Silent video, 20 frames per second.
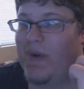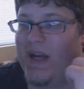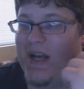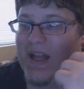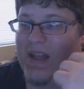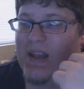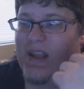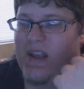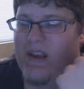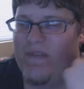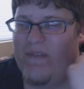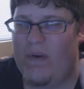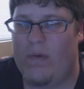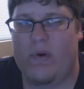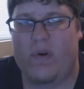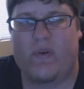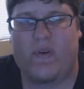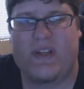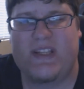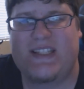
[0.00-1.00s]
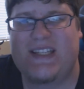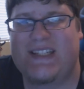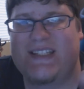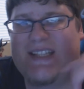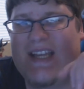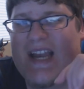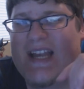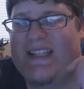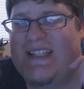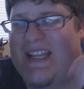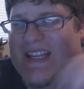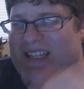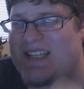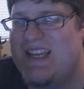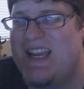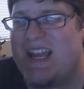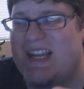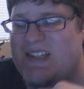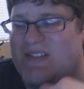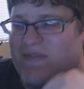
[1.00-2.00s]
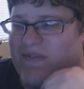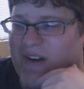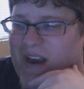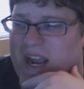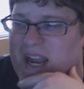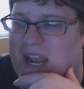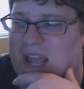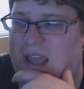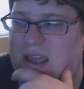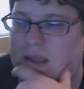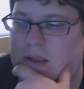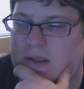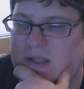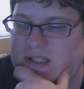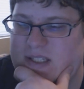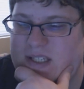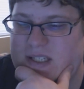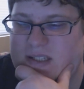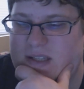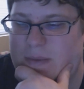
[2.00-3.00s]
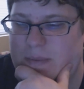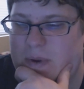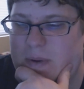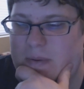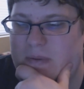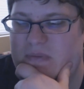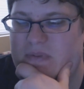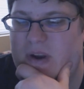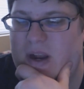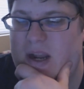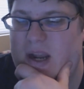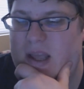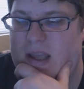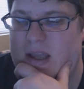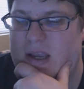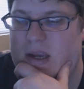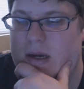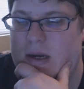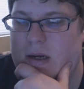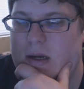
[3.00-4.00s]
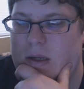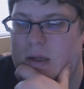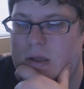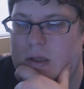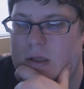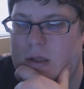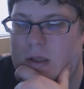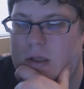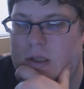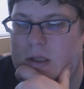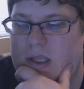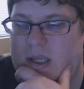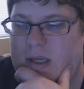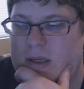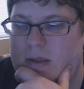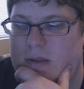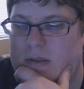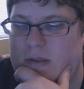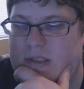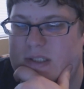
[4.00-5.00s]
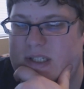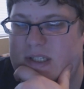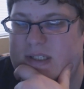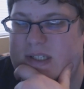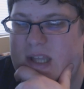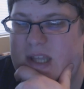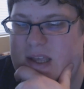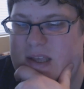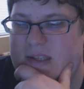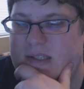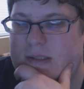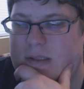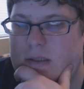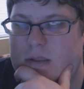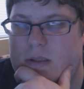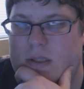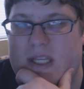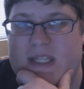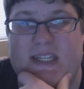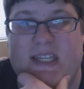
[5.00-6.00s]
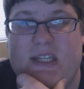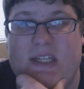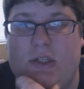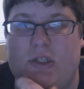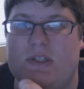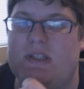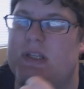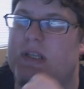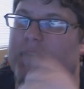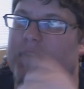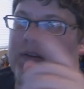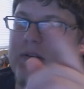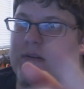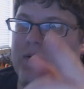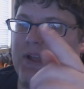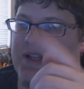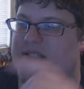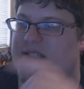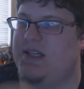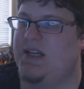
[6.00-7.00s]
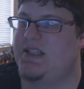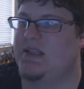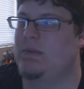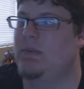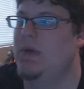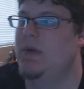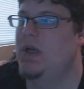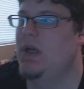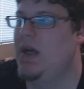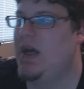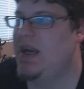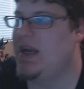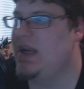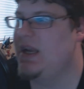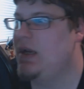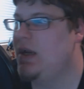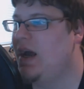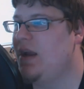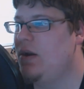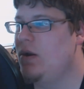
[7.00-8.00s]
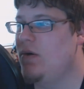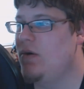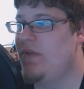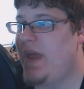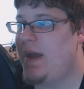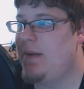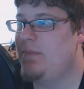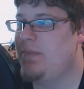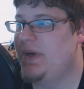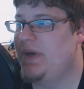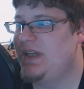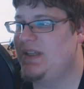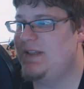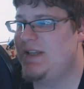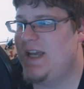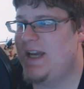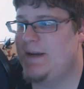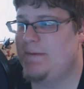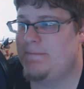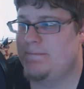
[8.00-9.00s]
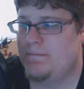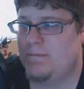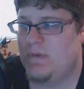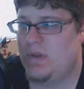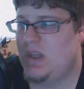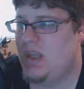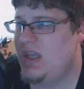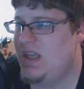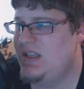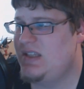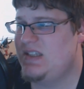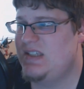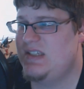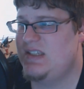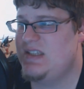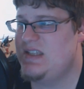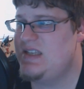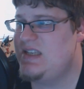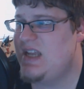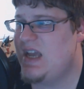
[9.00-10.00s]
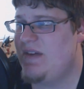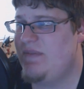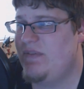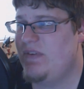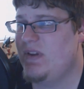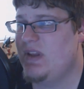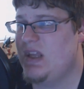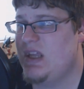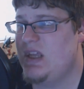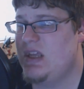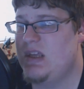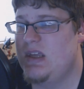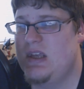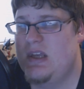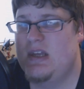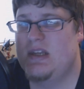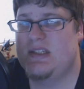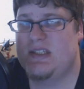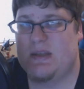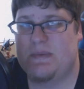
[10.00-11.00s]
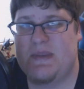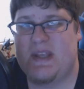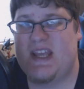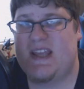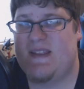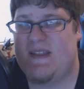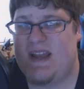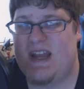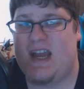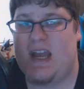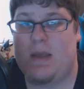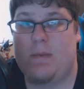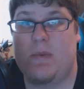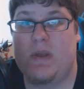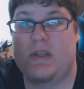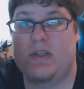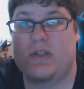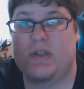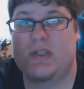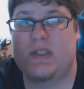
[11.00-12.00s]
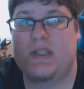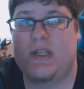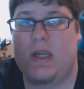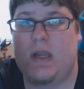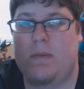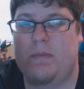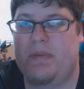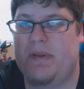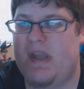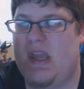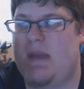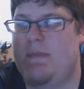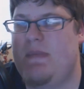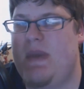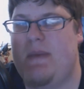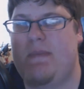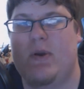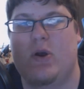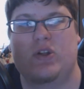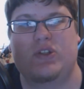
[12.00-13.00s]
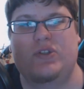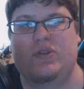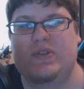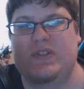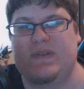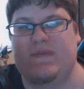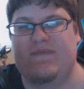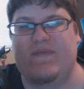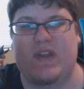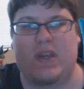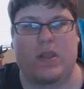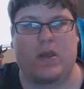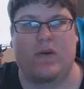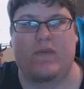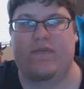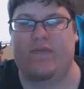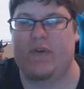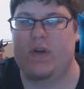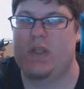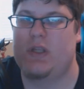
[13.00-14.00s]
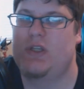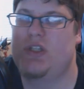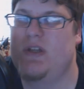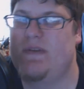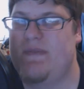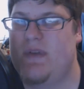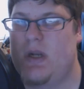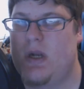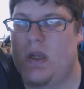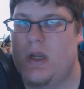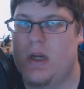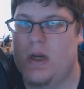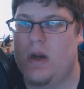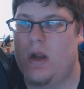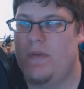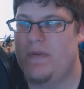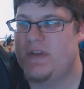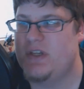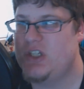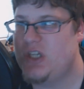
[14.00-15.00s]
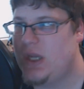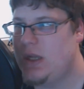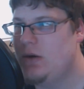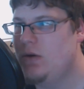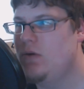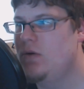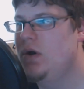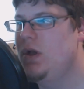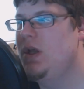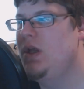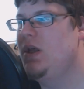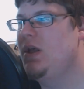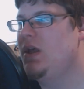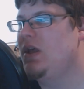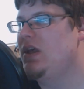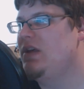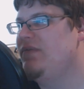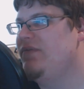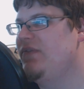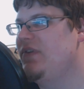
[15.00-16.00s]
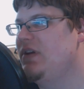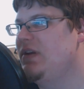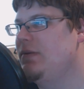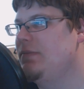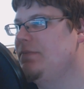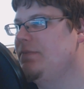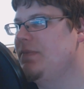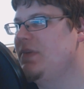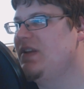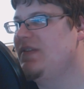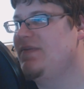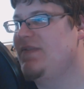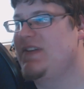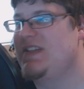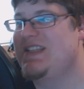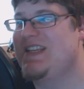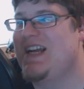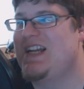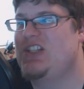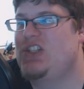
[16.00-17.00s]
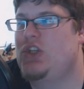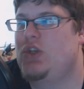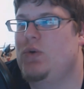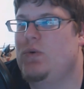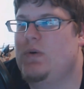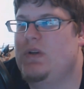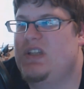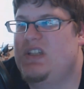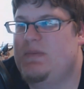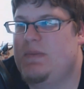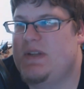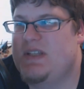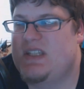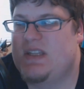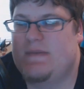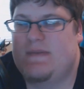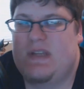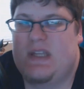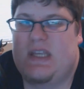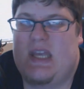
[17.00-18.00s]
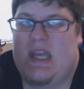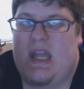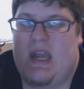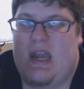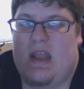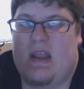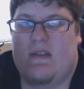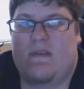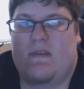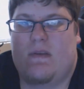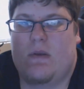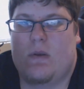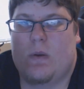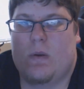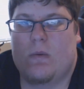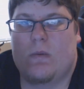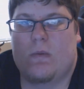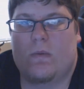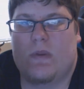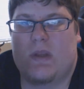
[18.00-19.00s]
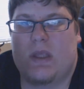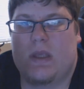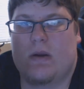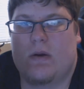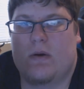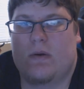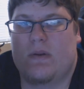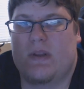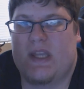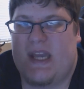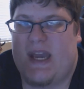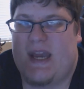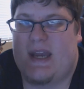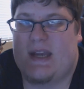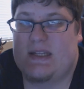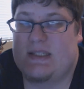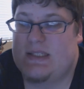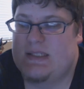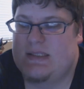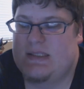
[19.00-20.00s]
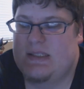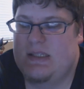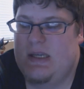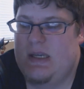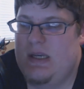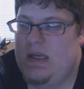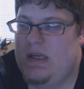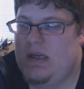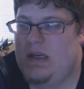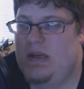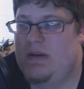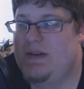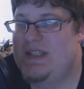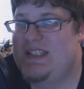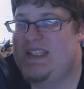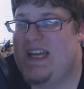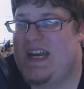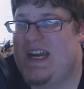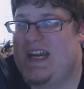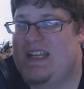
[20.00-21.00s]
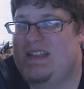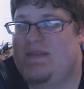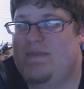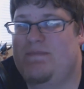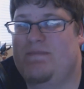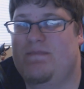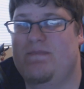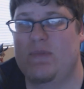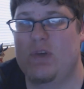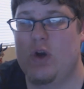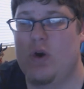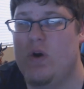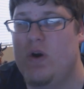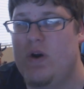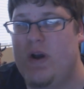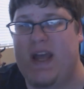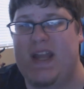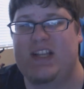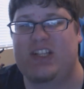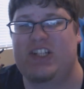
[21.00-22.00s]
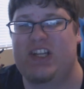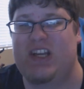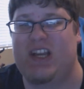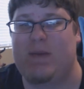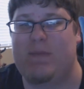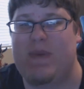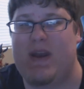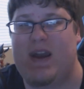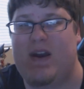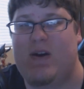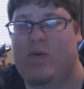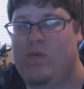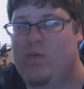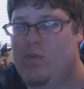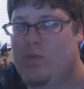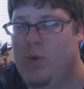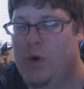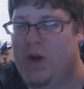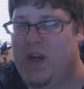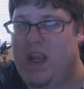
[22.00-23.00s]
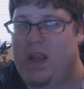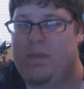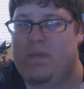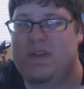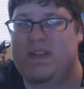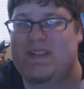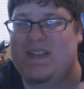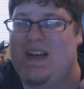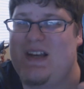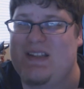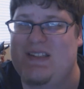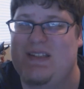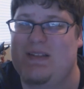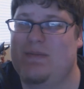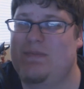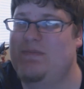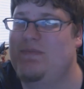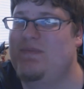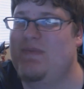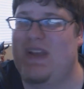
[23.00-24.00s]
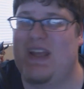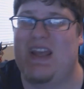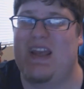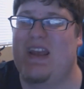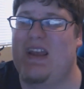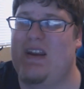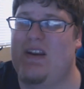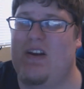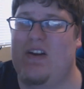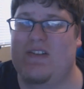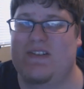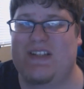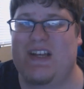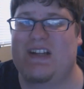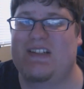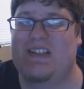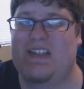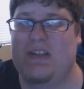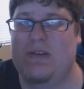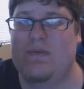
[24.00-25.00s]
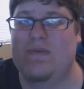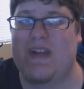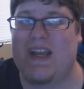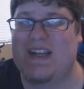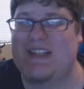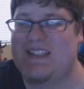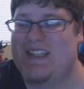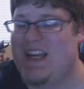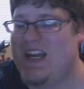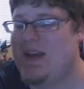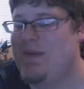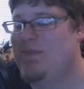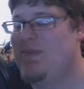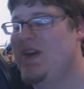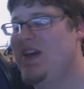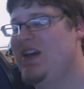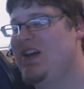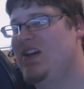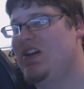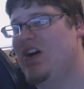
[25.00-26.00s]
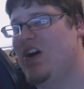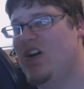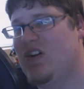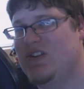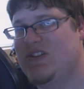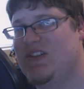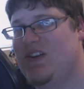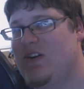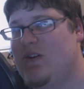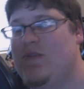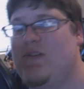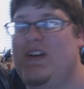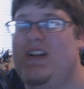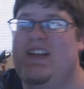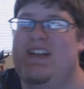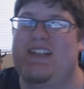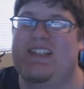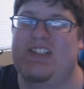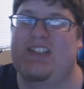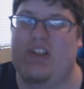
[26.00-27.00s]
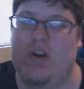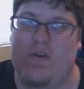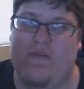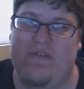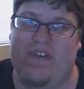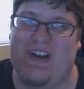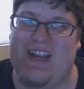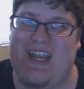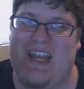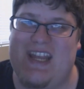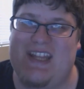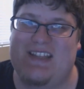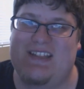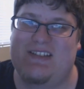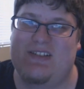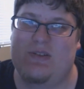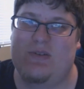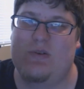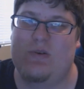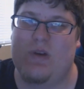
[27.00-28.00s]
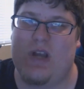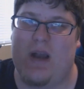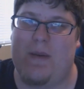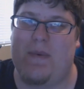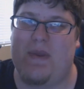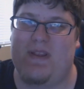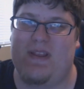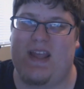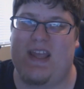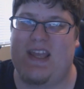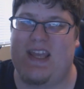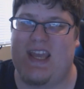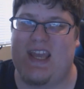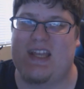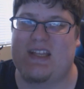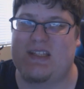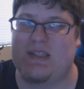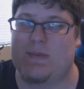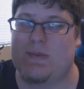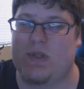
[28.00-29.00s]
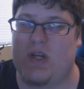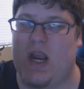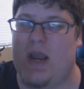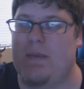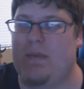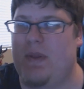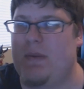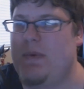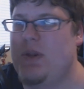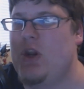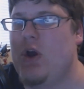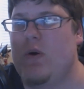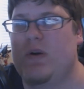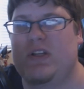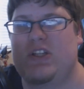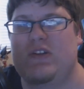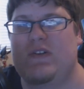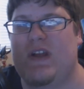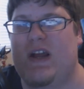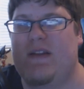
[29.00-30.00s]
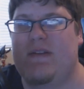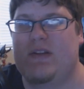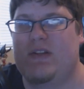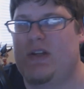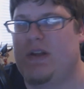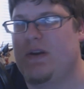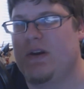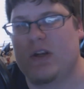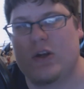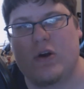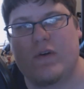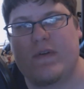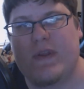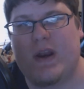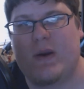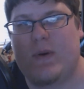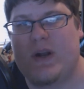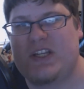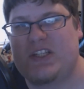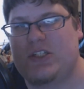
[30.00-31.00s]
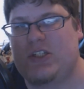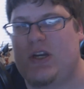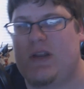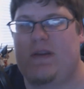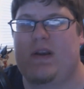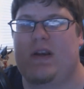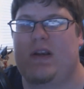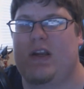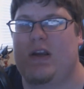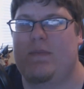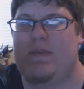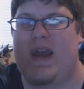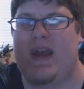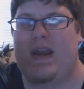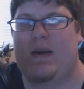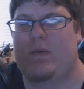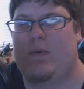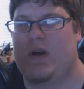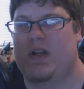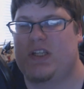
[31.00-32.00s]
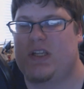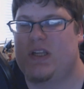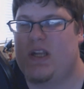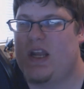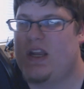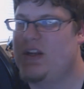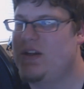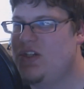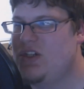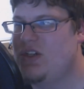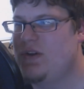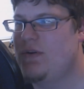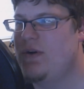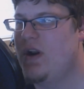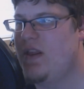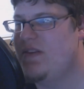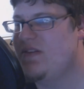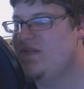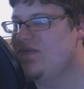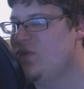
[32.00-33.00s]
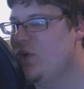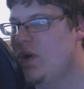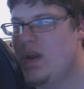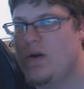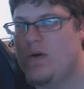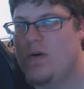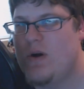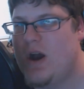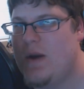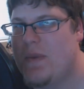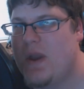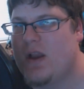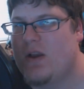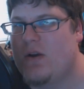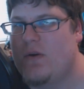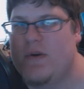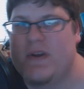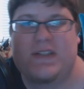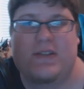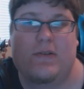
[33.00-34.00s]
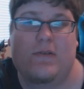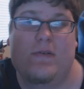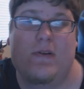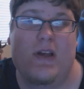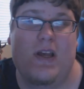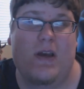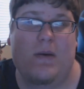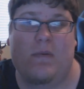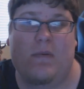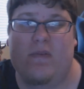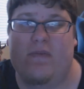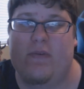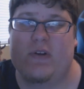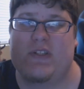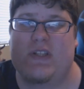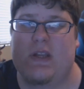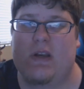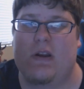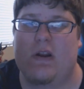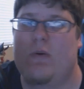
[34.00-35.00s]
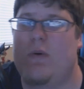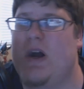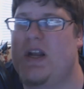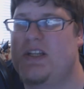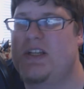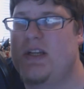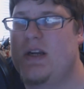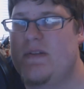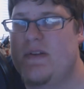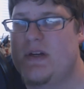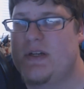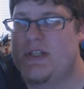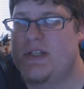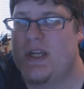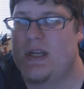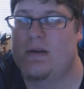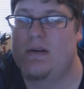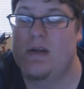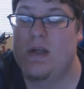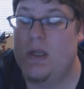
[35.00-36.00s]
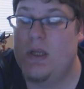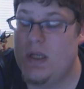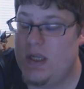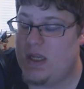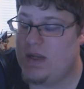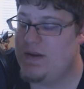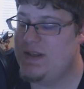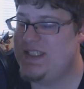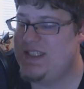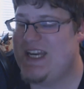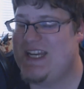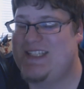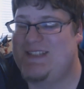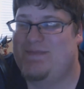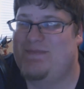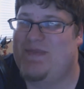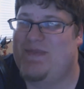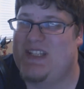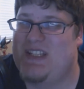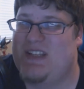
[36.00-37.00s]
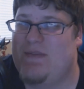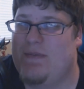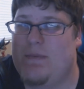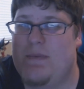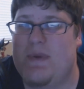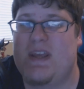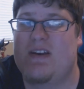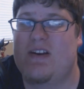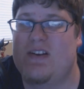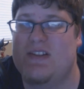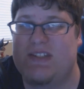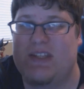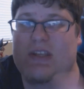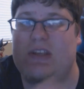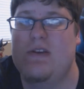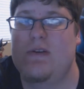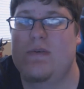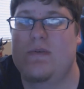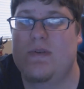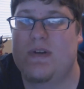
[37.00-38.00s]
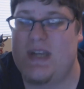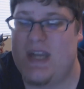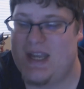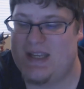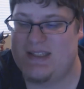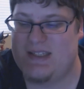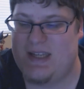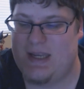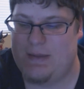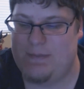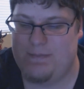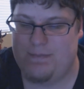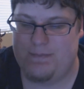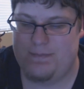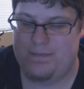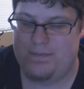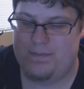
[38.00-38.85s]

But February 26th, guys, that's next Friday. That's this upcoming Friday here. Yeah, six days. That's interesting. That's awesome. I did not know that. But yeah, it's definitely something that I'm interested in playing. Maybe I'll do some video footage of it here on the channel if um, if it's not too expensive to get into the early access. Anyways, guys, go ahead and check them out. Wargaming's awesome, and I'll talk to you next time. Also, don't forget to comment, like, and subscribe. Let me know what you thought of the trailer. Go over there, watch the trailer, come back, watch it. I could have shown it on this video. I'm not going to. I'm going to force you to go watch it on their channel. Anyways, guys, that's it for me. I'll see you next time.